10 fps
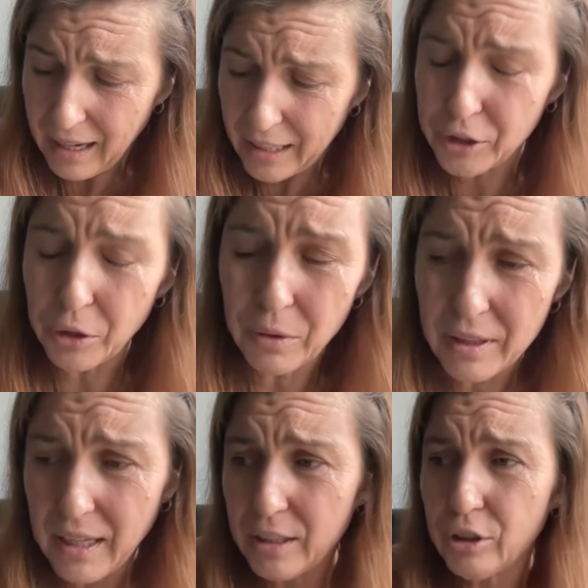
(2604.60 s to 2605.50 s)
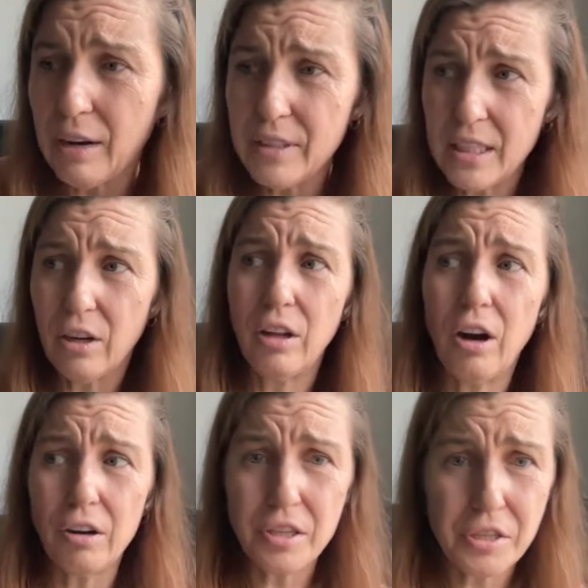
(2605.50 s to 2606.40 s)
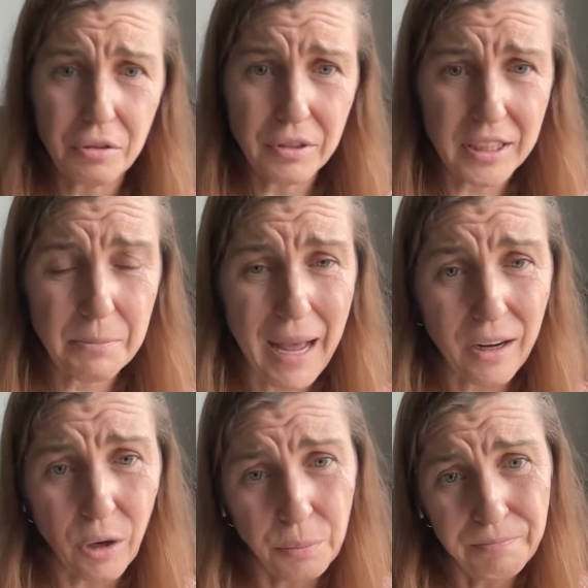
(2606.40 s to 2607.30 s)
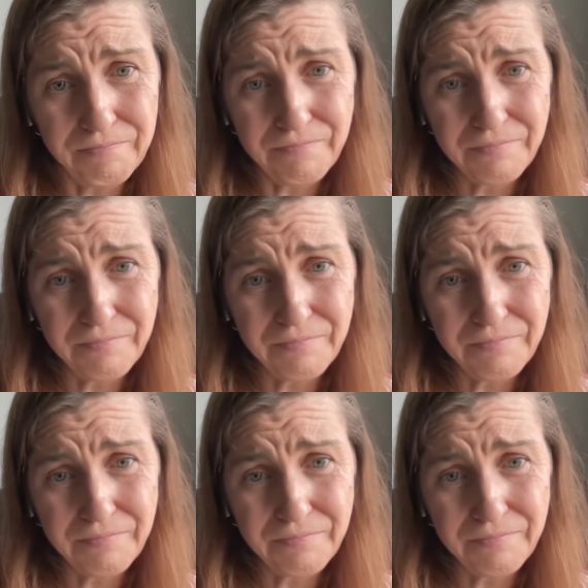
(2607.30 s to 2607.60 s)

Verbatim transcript: I joked that Travis had all Hearthstoned us back home,